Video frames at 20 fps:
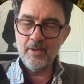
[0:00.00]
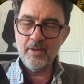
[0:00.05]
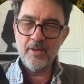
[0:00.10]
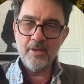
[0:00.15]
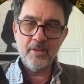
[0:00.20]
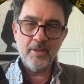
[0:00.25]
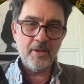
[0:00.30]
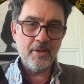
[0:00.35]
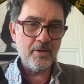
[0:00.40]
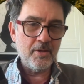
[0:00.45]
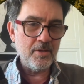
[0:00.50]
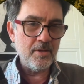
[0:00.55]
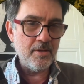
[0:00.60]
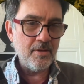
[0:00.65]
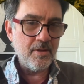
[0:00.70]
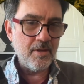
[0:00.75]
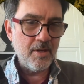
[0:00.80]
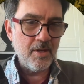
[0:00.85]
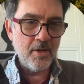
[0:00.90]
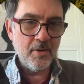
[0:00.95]
latest
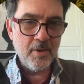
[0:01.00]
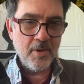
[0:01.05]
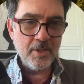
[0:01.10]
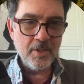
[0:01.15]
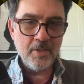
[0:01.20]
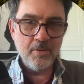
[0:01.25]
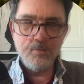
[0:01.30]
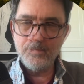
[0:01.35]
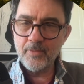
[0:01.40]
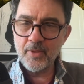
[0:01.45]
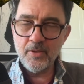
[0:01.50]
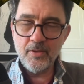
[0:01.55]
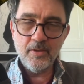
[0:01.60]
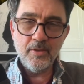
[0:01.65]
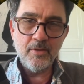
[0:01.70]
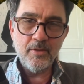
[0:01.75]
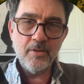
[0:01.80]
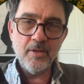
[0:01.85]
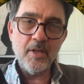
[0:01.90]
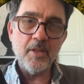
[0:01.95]
iteration.
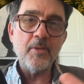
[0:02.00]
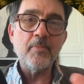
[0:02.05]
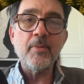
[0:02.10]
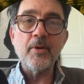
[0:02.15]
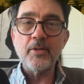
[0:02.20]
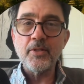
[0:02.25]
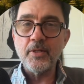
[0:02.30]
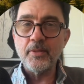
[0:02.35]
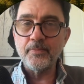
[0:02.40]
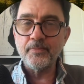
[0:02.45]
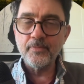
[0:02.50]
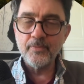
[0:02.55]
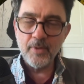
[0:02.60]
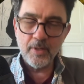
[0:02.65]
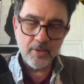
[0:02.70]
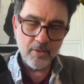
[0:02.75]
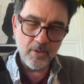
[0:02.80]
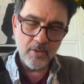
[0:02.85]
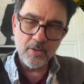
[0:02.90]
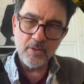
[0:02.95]
You get the picture,
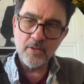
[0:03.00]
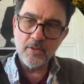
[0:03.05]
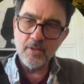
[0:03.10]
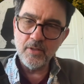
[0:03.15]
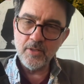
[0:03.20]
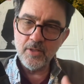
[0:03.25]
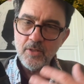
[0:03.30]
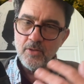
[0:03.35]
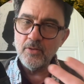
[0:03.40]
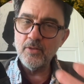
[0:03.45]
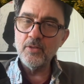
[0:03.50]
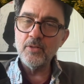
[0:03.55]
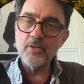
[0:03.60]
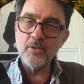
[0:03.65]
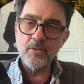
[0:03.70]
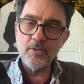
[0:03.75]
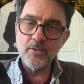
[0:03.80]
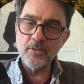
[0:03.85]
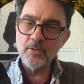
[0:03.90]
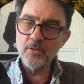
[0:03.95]
right? You can continue
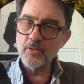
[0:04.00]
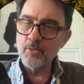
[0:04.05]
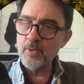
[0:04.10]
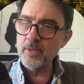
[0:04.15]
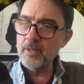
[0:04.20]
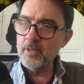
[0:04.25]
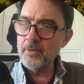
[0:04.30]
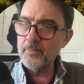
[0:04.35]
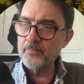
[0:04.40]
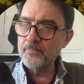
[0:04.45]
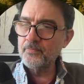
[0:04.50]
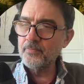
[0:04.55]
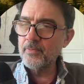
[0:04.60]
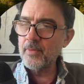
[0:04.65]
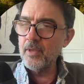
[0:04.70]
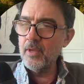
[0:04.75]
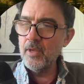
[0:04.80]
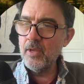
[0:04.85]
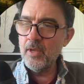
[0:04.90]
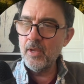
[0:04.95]
to tweak
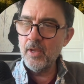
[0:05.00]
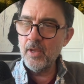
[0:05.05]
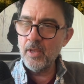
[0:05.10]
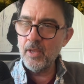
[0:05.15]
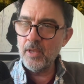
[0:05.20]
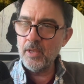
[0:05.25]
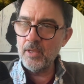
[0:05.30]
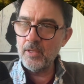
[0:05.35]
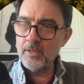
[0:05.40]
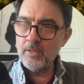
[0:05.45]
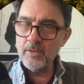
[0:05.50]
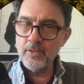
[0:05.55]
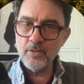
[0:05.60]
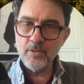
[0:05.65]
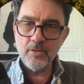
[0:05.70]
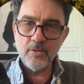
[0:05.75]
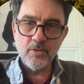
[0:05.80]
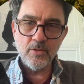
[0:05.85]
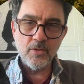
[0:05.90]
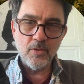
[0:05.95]
and
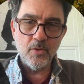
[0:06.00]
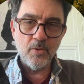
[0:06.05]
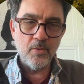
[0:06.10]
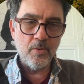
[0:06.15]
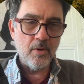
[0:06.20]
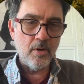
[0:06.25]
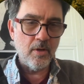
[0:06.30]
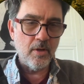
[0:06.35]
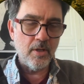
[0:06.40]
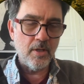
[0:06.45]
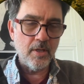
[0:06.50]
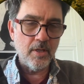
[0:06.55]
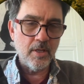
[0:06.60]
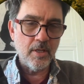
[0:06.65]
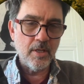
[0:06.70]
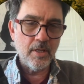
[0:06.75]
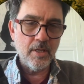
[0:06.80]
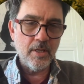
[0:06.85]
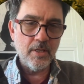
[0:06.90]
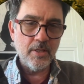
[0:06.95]
so on.
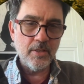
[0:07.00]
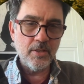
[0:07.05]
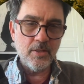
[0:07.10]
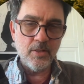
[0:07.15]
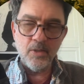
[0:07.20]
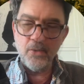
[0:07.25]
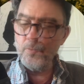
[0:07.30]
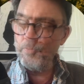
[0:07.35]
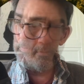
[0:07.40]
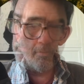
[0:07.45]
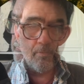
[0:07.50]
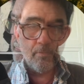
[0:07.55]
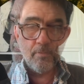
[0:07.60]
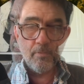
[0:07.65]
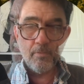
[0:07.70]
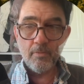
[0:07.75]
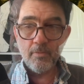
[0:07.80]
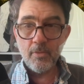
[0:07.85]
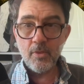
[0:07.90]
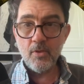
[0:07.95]
So,
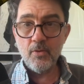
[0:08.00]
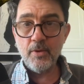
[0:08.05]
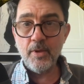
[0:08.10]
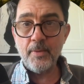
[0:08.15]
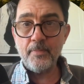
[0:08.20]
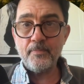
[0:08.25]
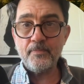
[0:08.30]
okay.